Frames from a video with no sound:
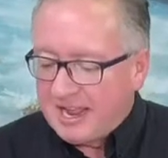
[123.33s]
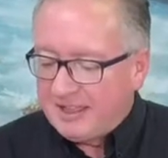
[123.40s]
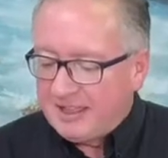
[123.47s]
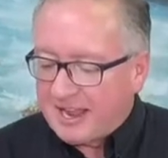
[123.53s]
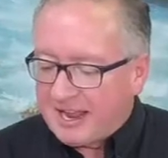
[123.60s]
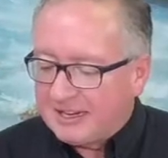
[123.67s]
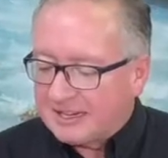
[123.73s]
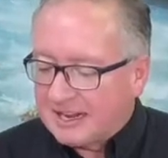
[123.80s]

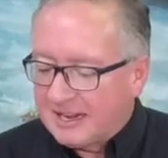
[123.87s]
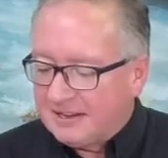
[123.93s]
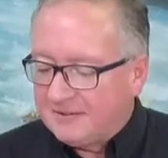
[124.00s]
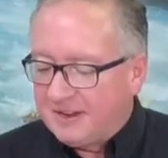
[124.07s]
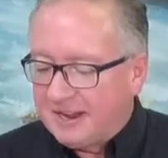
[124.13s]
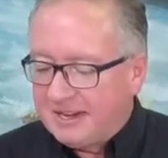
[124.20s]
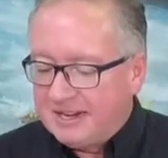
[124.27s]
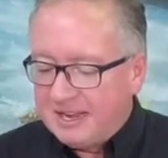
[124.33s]
that
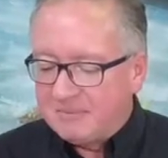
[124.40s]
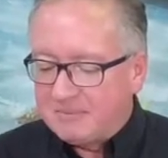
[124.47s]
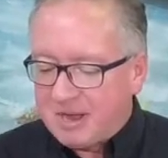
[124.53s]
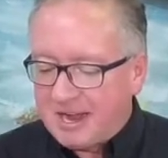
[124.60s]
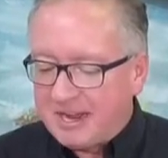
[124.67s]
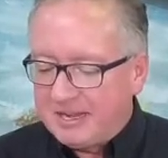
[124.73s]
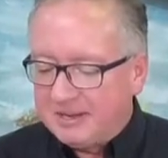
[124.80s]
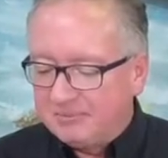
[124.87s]
of
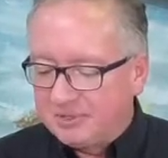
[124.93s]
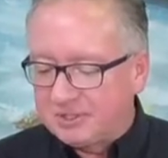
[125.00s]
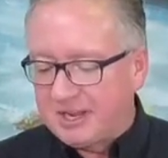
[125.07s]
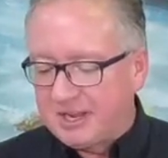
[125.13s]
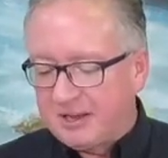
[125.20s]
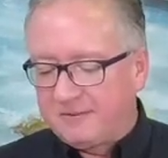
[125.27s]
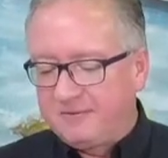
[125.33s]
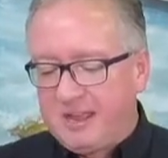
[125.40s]
Nehemiah
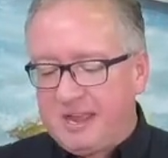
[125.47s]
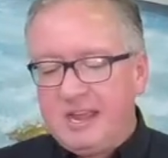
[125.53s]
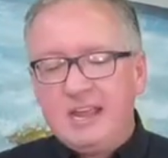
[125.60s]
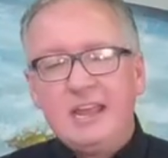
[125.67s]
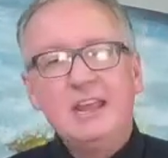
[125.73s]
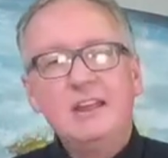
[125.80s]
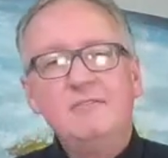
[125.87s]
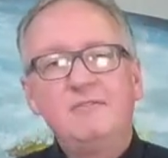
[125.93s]
himself
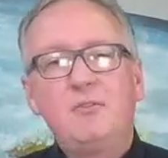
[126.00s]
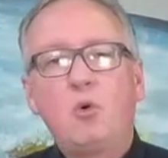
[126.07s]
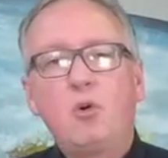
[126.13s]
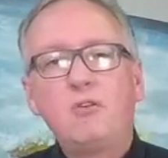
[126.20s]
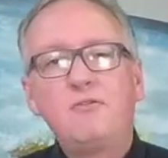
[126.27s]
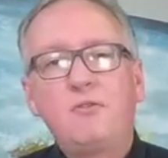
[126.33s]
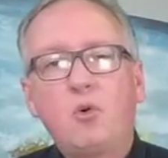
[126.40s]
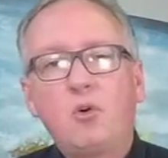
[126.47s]
in
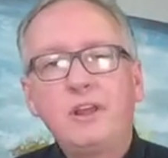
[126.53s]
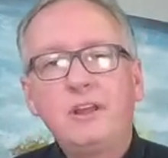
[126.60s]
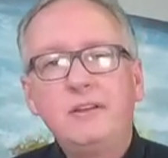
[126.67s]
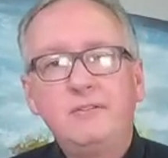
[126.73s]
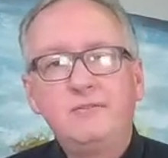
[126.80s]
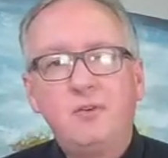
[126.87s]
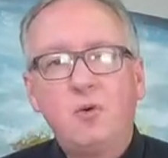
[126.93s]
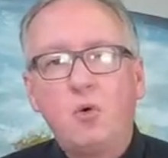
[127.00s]

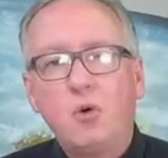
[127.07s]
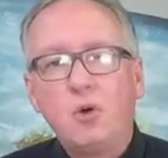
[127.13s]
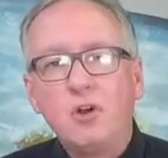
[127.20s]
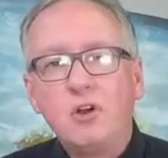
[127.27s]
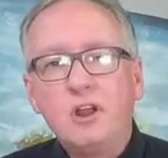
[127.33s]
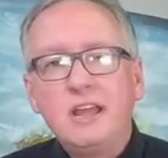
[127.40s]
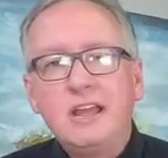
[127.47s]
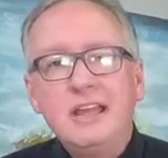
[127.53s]

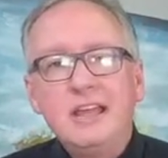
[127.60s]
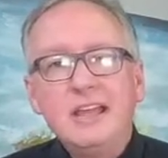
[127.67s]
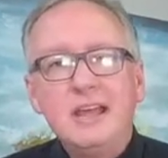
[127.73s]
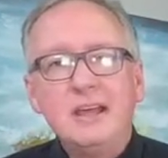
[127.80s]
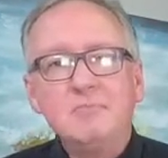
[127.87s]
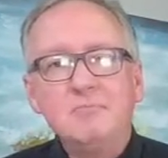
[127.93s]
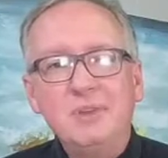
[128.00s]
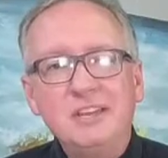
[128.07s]
444
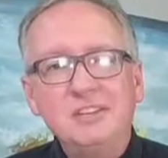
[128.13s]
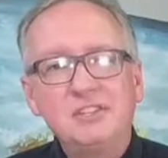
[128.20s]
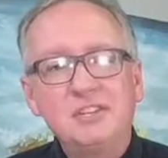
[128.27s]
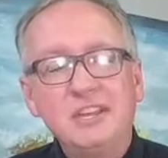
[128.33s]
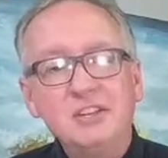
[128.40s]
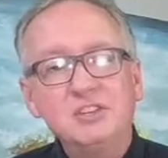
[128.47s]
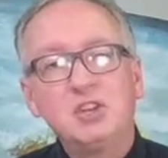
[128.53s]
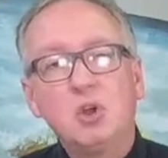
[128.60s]
uh,
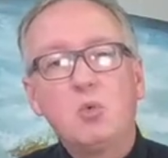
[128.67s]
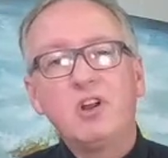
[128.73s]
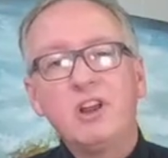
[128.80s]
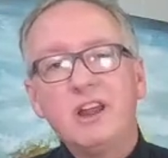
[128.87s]
BC. So we're